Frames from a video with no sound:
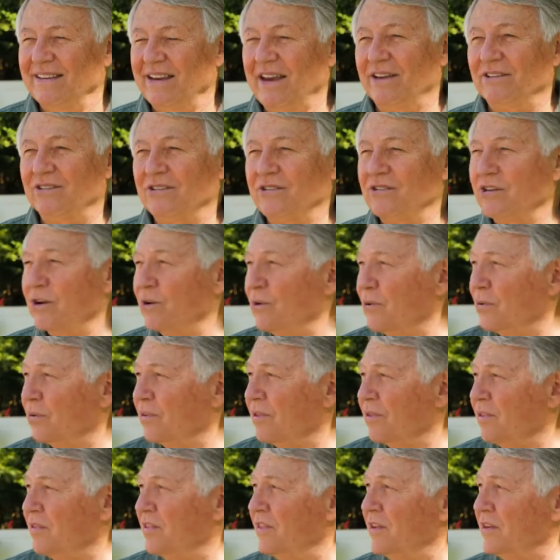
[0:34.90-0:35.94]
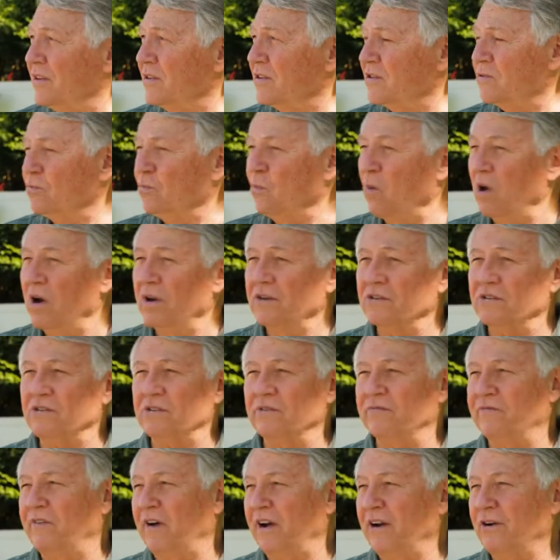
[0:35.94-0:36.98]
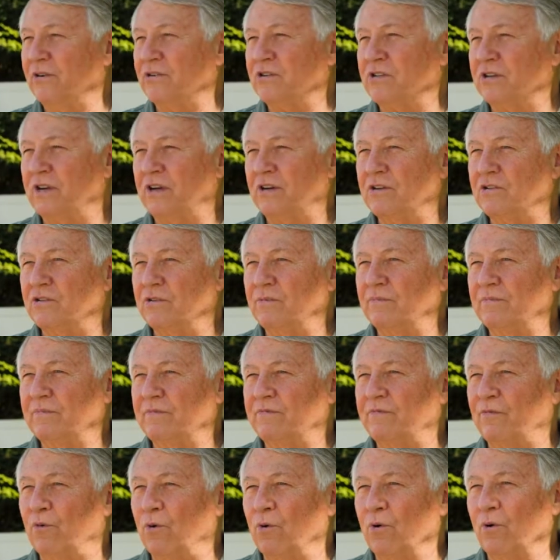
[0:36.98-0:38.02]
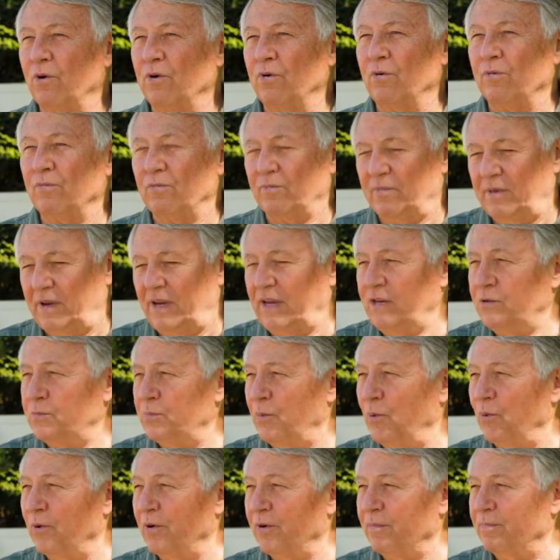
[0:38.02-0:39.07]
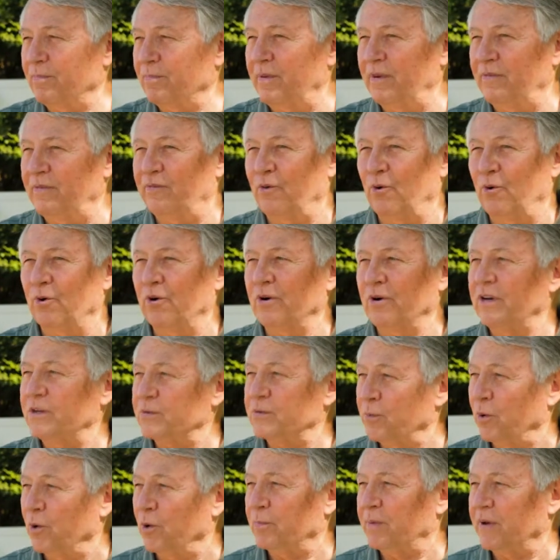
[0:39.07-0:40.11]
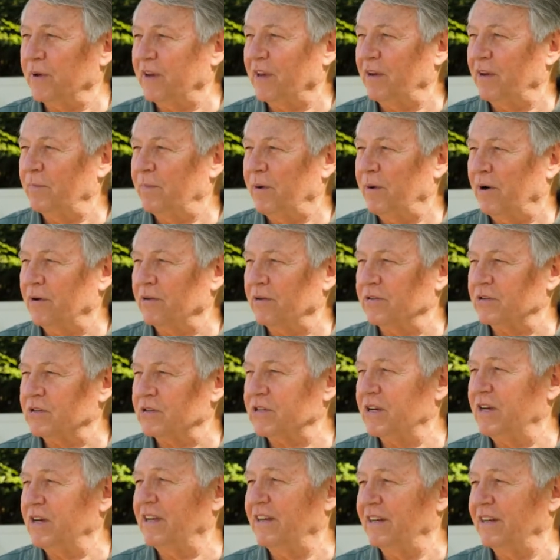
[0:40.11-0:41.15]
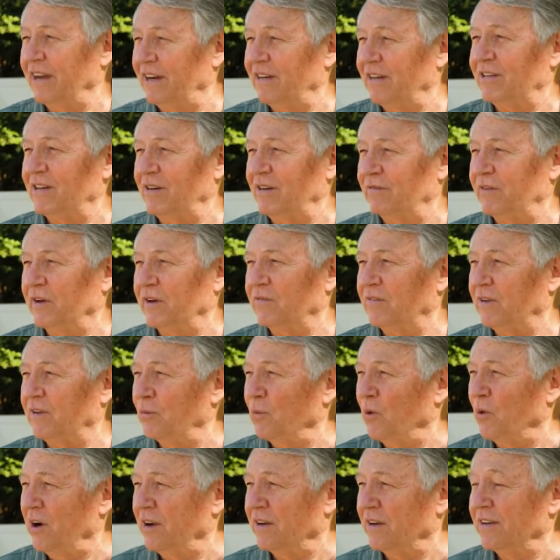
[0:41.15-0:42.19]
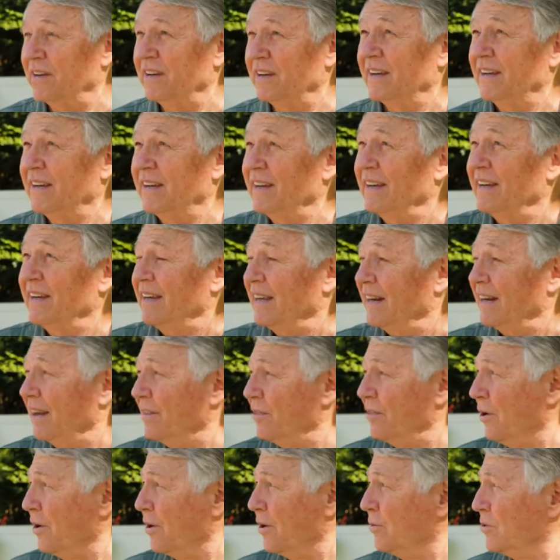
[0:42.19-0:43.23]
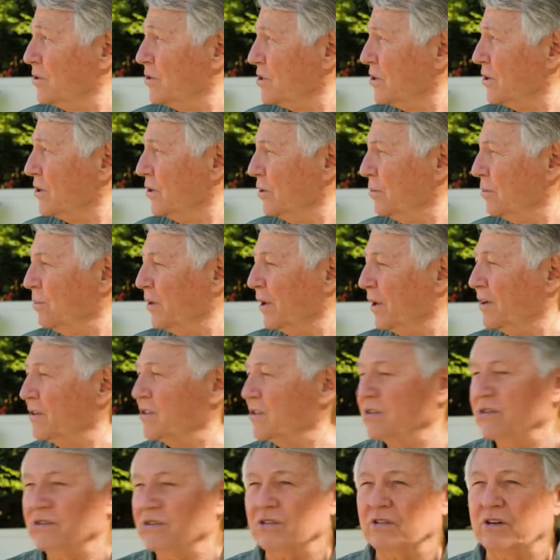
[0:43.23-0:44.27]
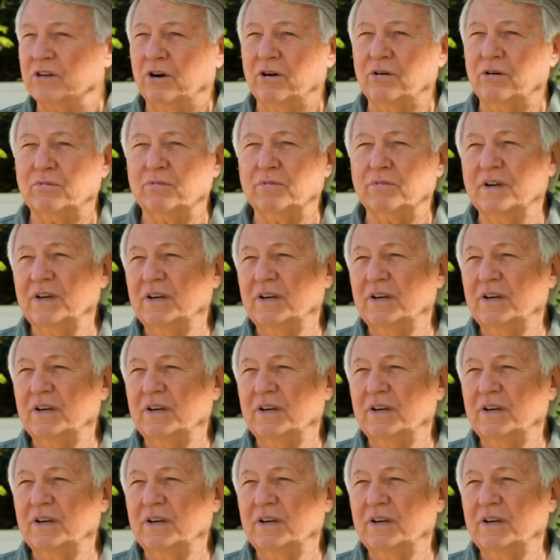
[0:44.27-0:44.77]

Yes, so this was the fire station for Eastport before Eastport became part of the city in 1951, and I thought it was a good place to start